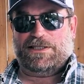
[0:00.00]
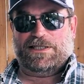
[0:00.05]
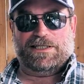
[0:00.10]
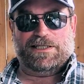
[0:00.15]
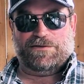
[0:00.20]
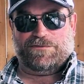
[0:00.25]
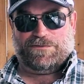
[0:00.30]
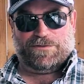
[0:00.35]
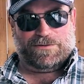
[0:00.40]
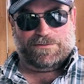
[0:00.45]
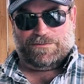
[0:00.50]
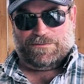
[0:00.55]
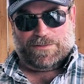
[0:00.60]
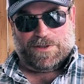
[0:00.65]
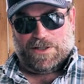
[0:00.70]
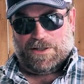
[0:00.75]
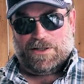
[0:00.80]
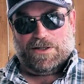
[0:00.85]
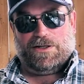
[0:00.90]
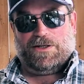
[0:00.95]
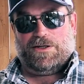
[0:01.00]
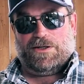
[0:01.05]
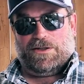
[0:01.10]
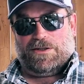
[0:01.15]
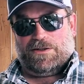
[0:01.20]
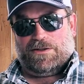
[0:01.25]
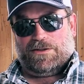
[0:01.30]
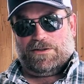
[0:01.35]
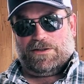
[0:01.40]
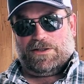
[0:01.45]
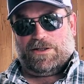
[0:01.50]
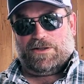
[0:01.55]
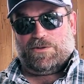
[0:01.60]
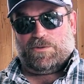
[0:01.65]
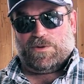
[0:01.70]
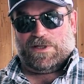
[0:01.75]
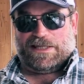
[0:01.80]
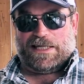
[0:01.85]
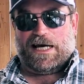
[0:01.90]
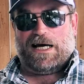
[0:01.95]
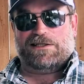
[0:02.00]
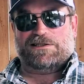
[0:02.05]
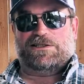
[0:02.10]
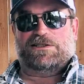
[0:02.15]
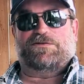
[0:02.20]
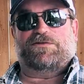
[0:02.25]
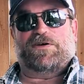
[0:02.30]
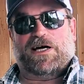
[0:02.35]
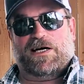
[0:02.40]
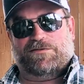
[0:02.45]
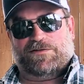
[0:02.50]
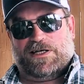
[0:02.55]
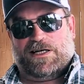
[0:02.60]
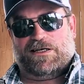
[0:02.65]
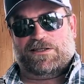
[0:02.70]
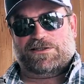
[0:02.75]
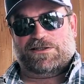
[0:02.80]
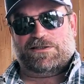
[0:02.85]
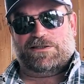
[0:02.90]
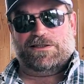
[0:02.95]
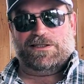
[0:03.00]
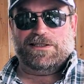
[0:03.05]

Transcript: to get from, you know, 1,000 to 5,000.